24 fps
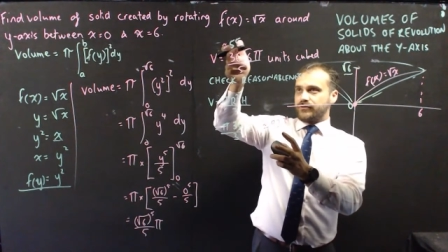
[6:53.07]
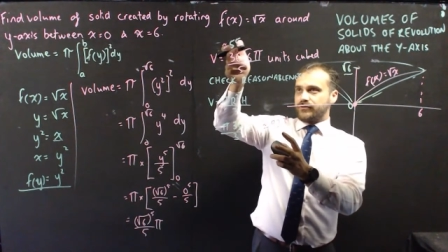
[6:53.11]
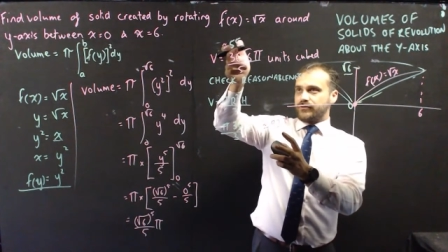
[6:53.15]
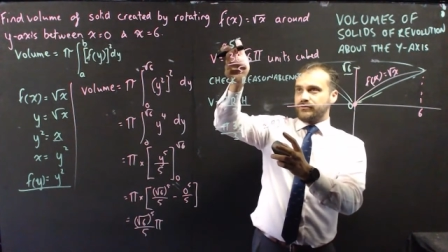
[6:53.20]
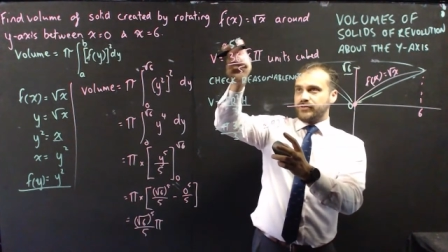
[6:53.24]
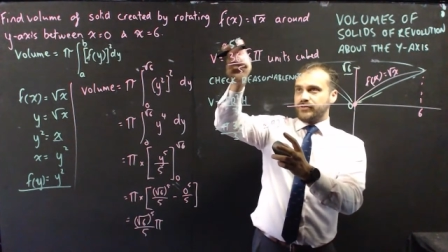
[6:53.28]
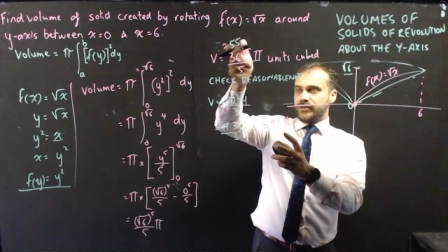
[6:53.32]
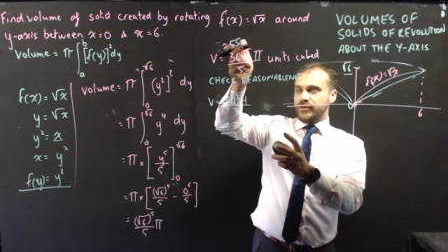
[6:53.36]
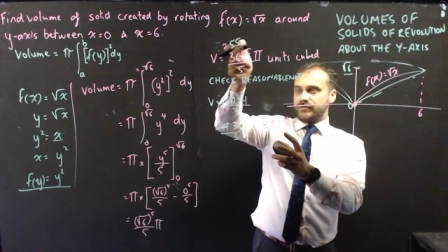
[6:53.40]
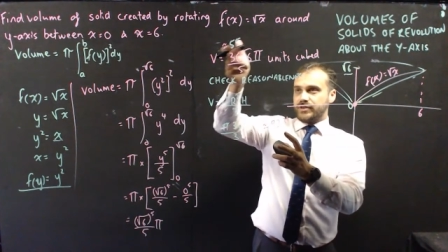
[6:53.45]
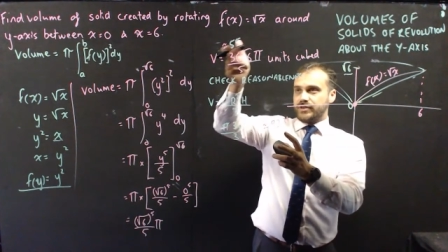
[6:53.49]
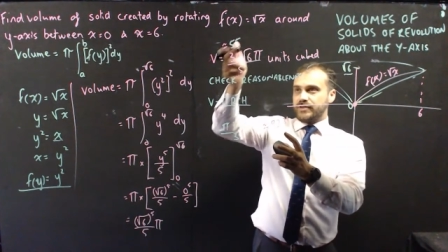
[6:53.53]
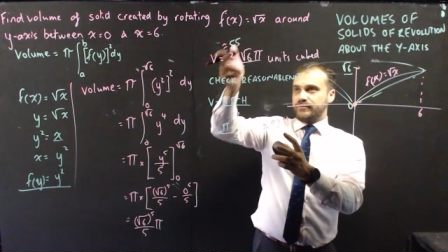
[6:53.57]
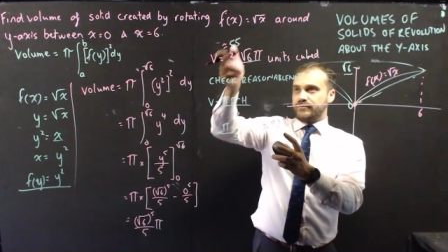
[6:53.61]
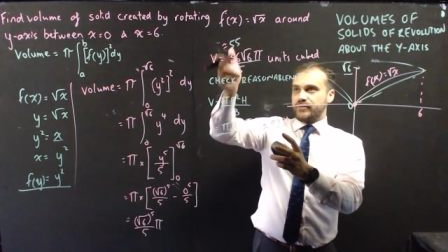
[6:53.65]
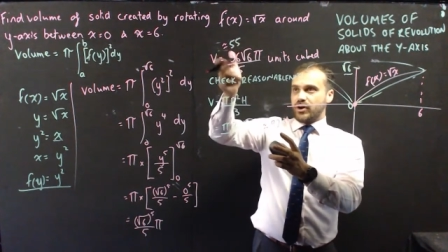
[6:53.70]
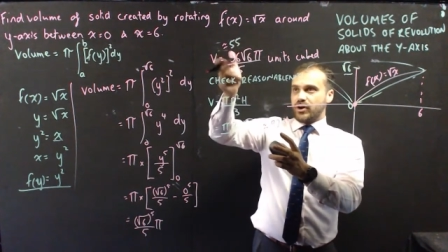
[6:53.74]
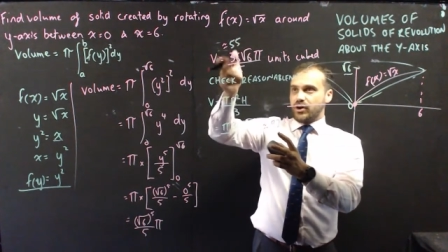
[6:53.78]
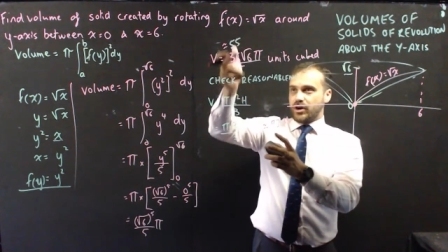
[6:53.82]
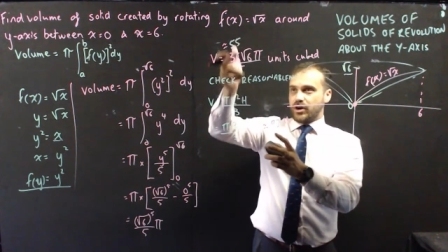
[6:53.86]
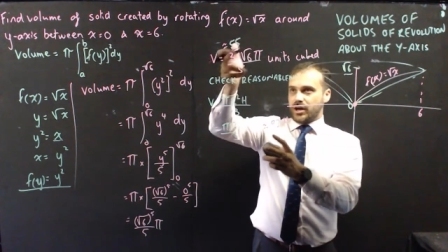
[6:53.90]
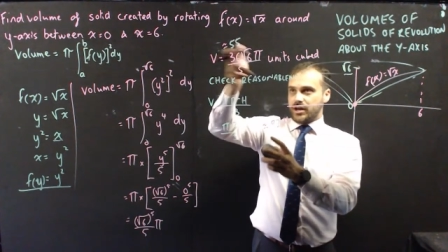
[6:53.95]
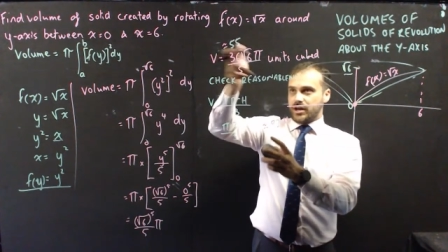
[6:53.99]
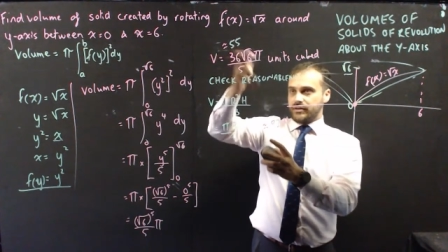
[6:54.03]

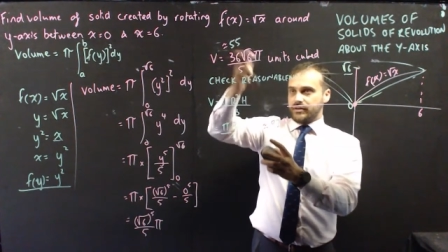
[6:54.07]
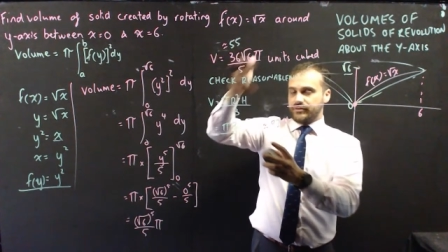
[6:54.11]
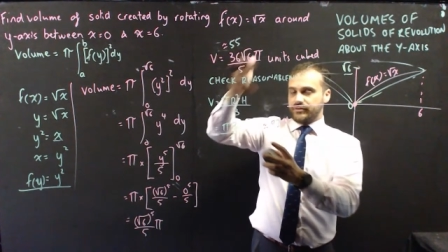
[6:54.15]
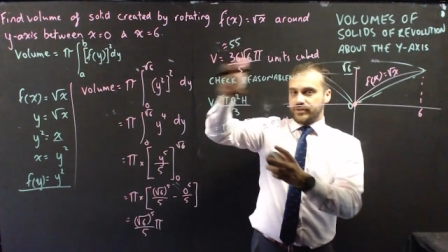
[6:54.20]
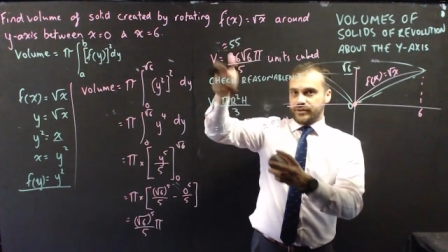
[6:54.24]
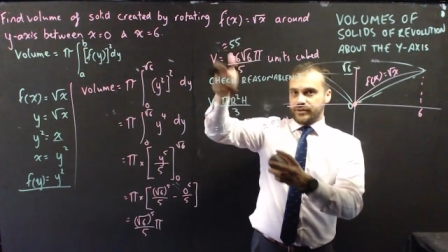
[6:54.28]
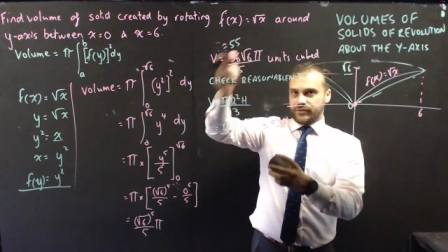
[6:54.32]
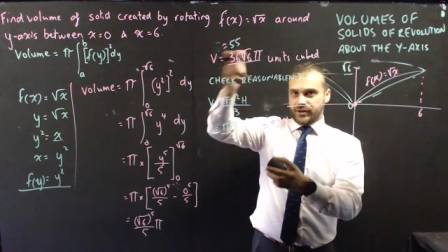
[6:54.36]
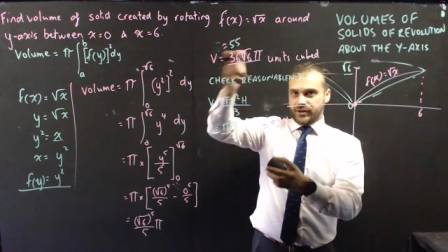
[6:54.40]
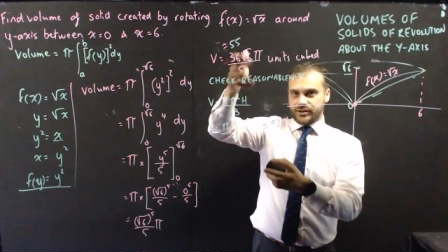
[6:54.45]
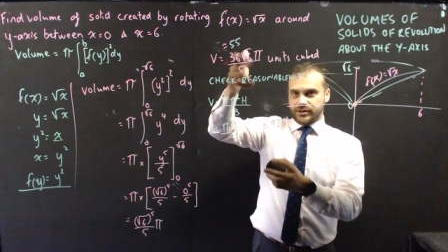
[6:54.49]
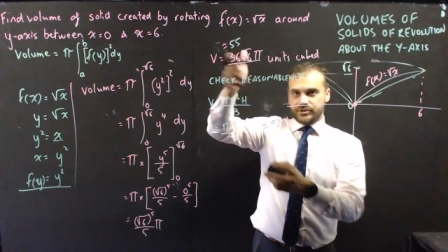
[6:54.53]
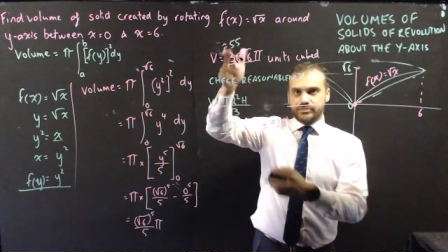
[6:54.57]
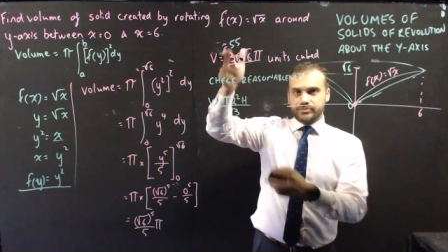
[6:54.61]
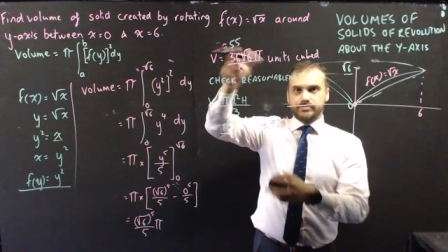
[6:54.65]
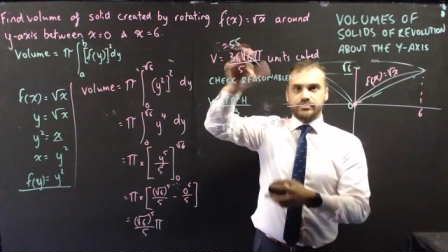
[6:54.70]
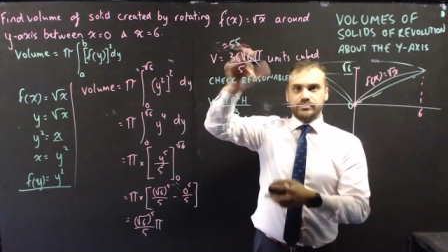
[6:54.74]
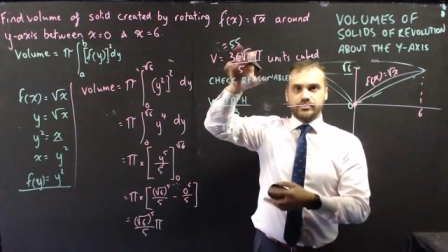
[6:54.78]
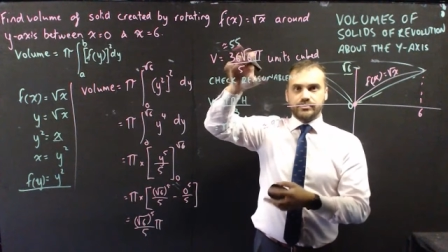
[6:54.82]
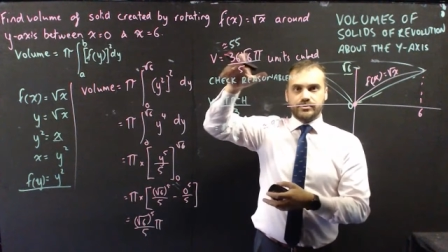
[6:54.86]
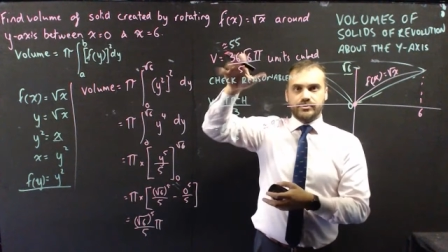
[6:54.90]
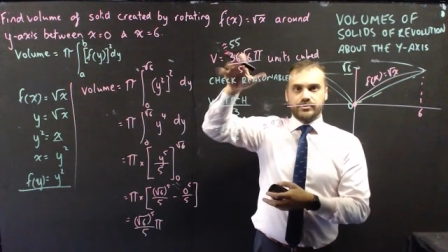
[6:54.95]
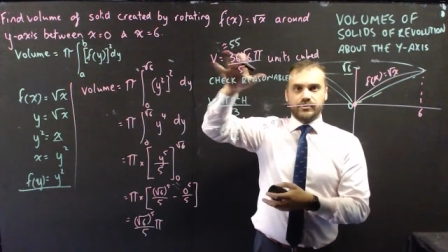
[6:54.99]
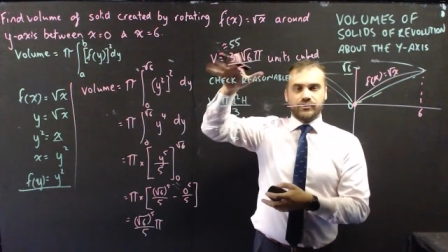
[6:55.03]
55 if I
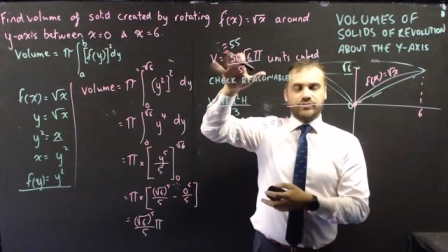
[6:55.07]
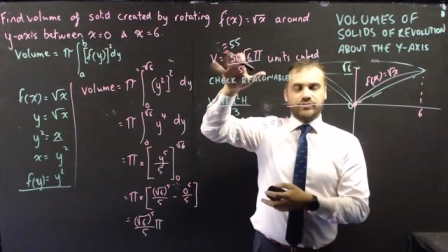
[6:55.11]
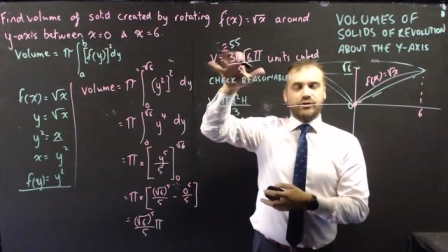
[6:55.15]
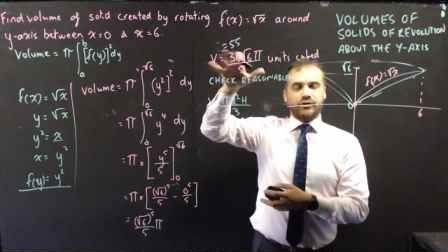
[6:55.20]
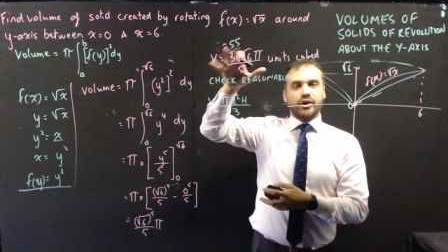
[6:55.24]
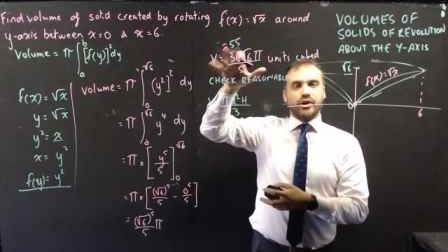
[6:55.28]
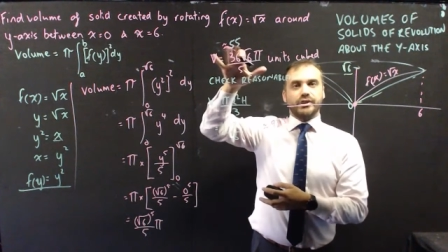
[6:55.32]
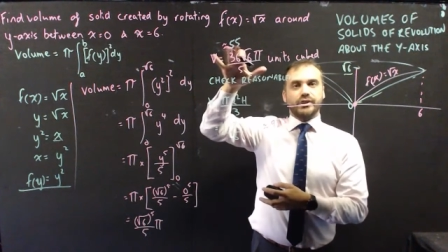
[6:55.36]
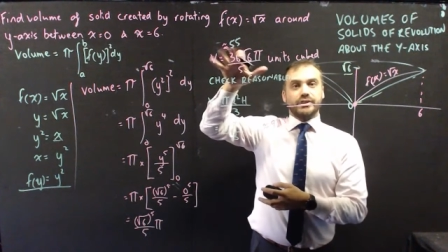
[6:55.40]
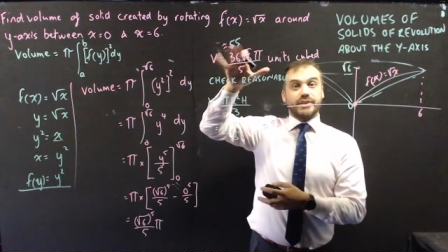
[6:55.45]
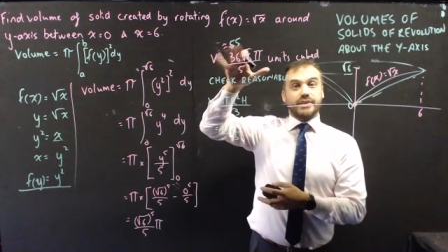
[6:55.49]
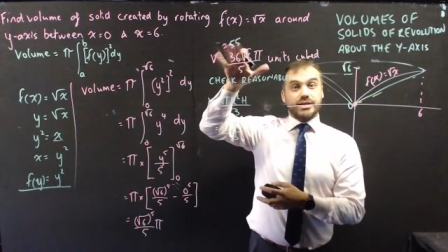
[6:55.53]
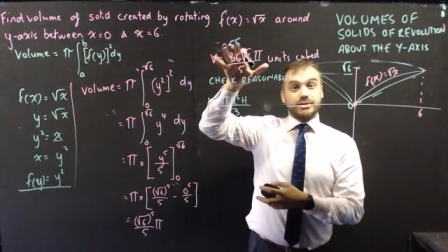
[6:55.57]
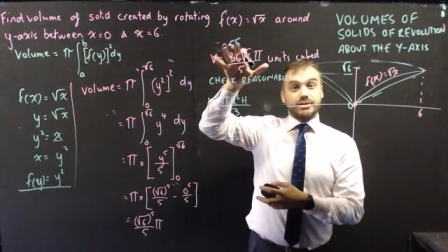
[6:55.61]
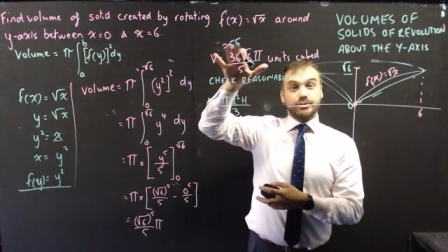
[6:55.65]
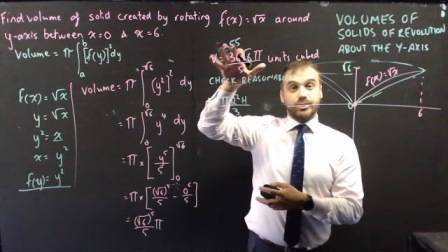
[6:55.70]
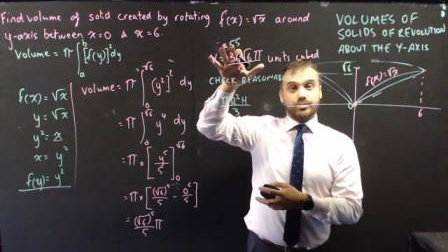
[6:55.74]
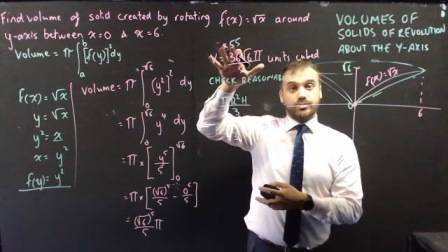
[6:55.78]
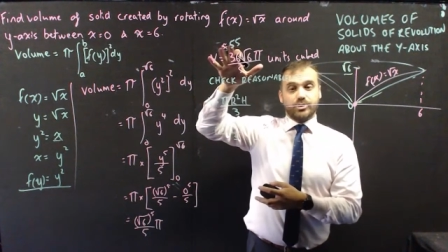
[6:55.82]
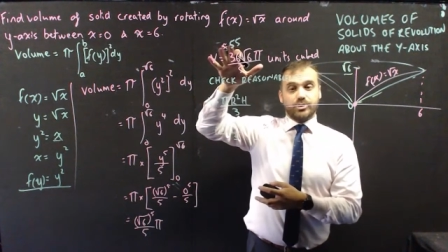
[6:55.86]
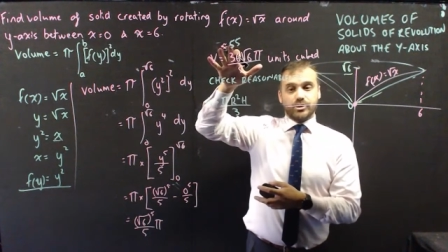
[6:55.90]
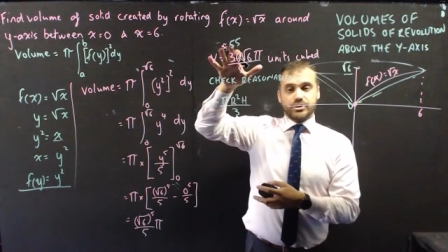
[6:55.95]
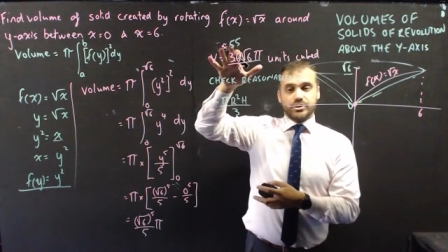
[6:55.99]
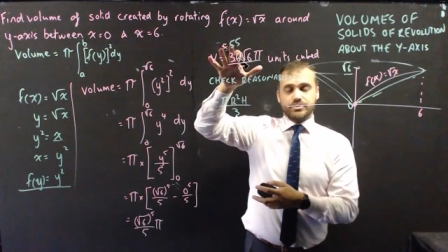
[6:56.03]
find a decimal
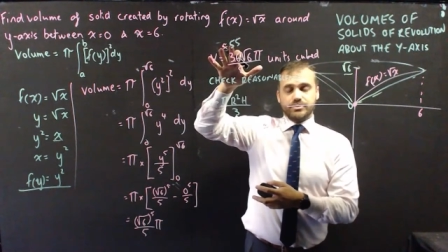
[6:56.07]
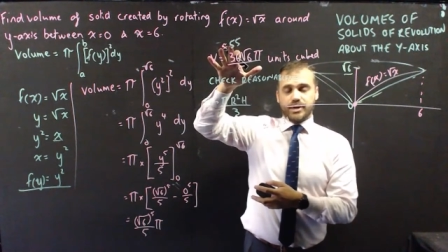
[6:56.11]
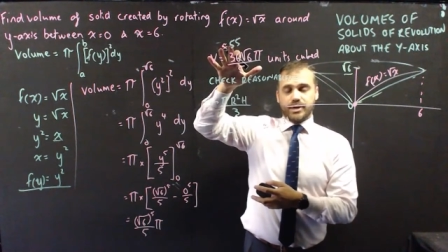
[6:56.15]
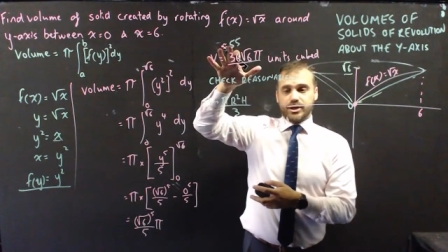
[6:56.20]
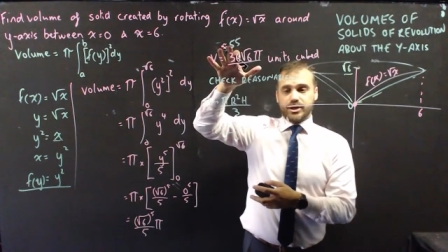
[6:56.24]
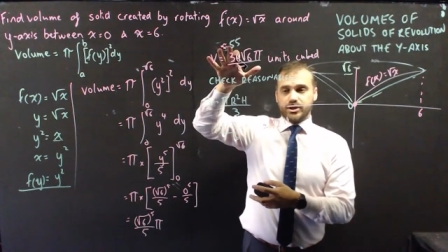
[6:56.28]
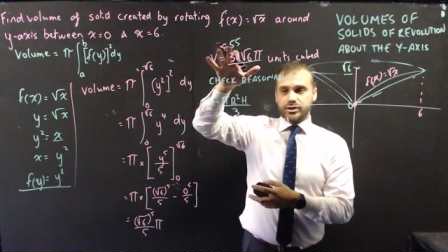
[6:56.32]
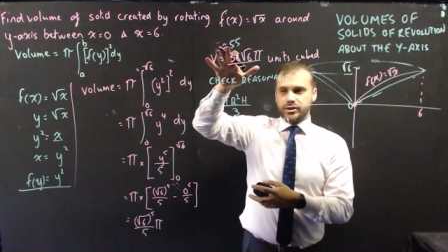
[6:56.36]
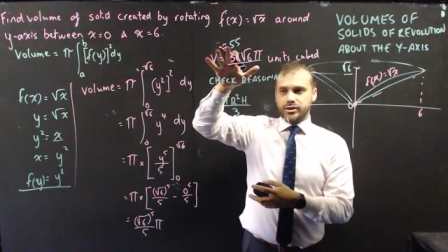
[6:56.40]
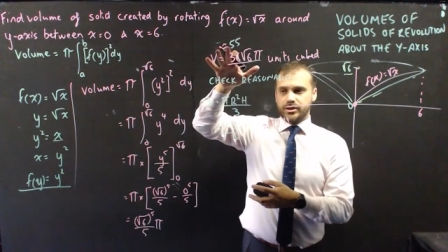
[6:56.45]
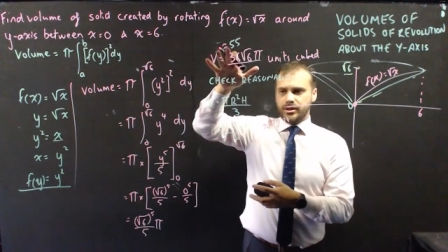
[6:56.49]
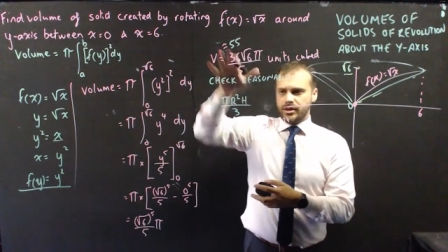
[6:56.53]
approximation.